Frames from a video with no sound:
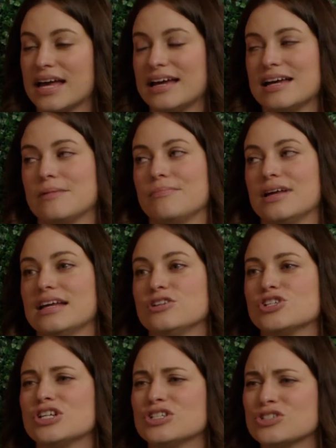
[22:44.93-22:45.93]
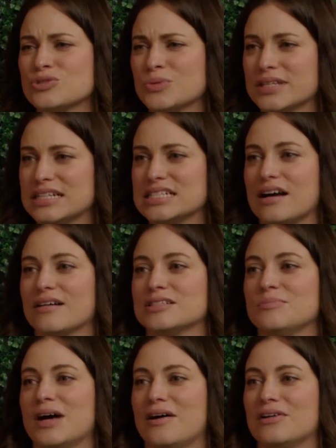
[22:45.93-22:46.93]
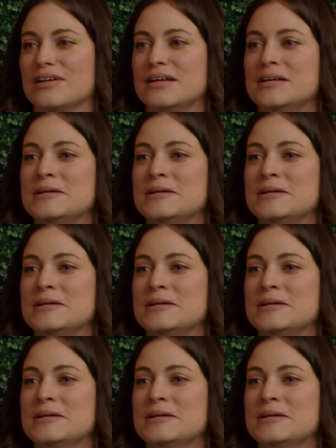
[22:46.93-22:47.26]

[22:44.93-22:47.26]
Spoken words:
And she just really talked about